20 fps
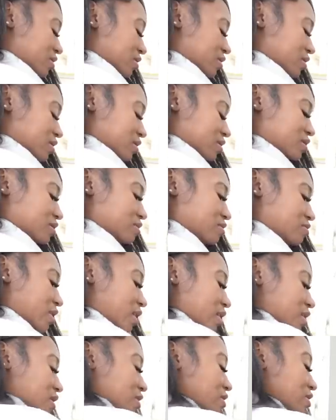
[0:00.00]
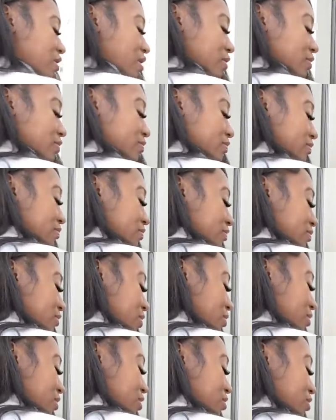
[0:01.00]
just make you know
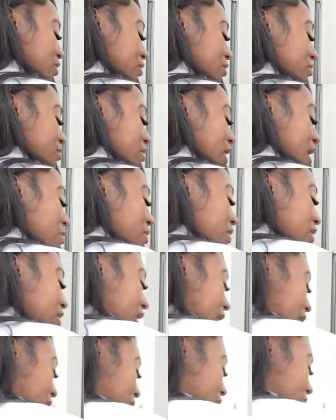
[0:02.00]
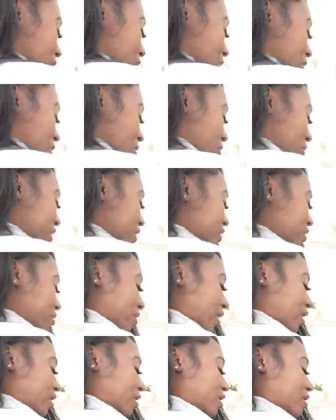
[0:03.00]
do what you do. But I'm putting like one whole piece of
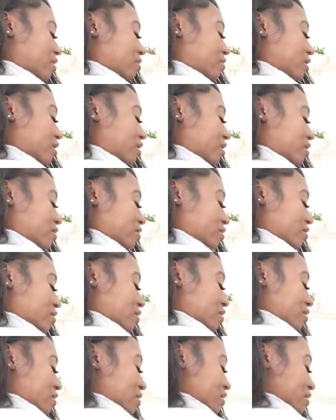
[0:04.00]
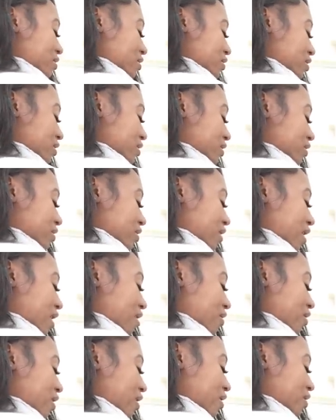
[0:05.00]
bacon on there just so
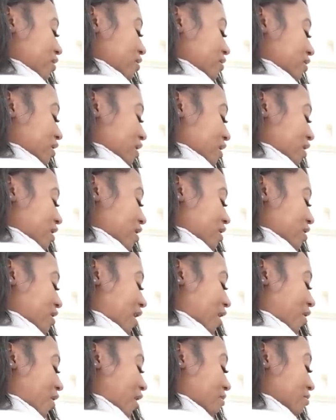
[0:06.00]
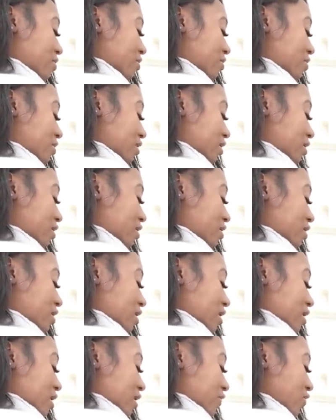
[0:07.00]
y'all can understand how I'm doing it.
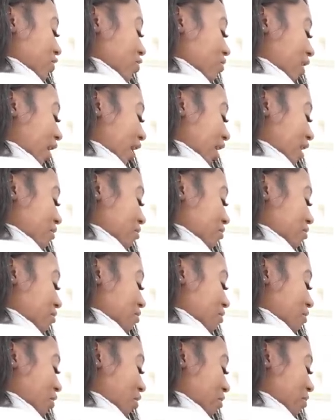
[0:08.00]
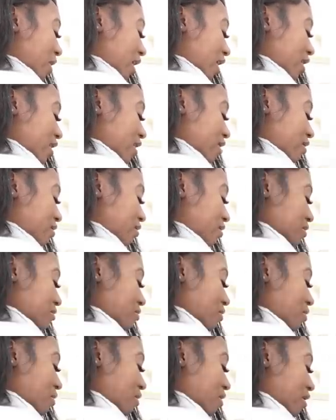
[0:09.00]
If you like more bacon,
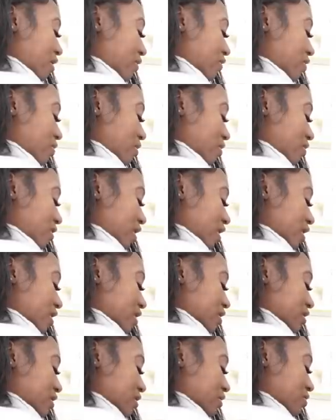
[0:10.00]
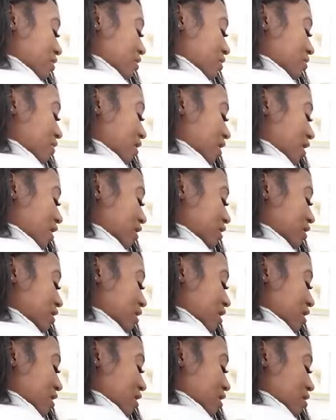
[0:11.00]
more, if you want less, you can do less
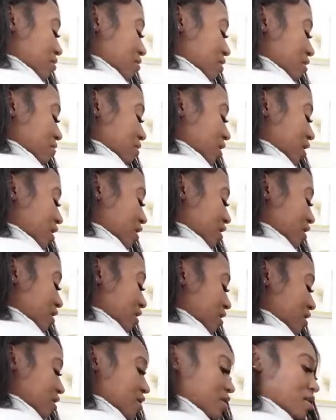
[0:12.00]
with me,